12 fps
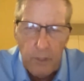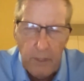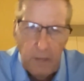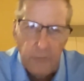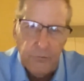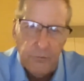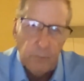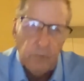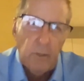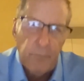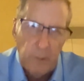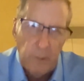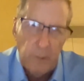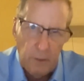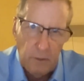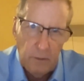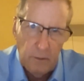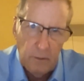calcium coming
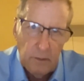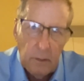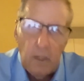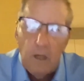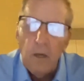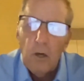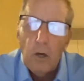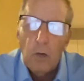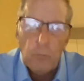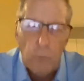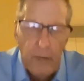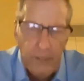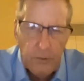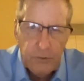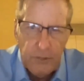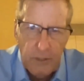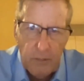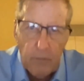in, a greater
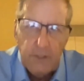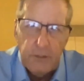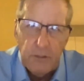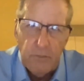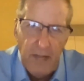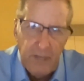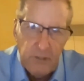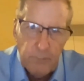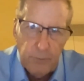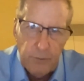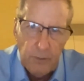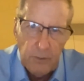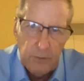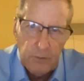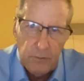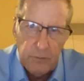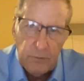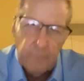generation of action
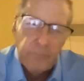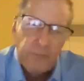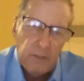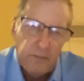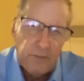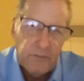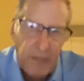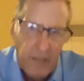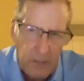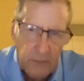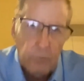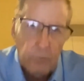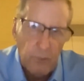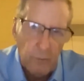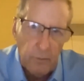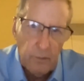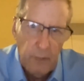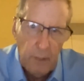potentials in the second
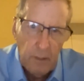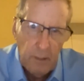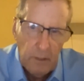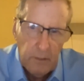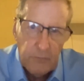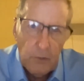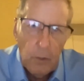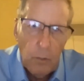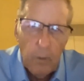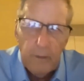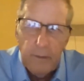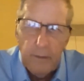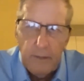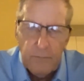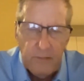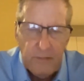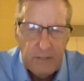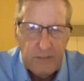neuron. So
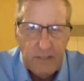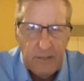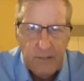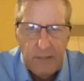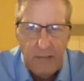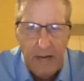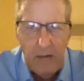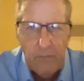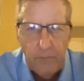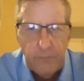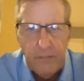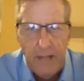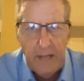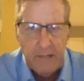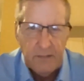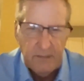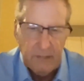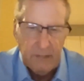now
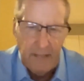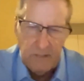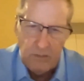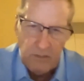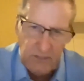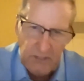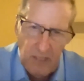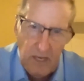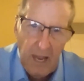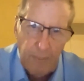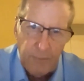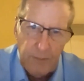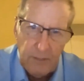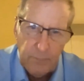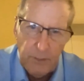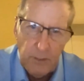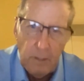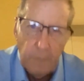that synapse has
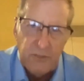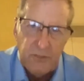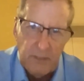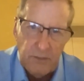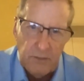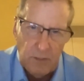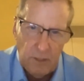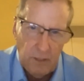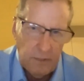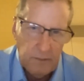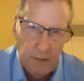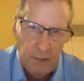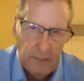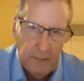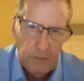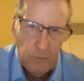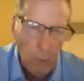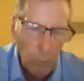become sensitized,
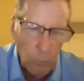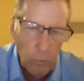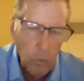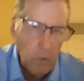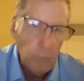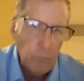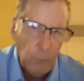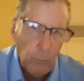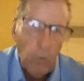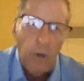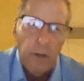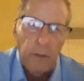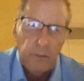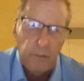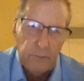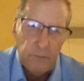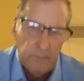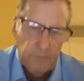it no longer requires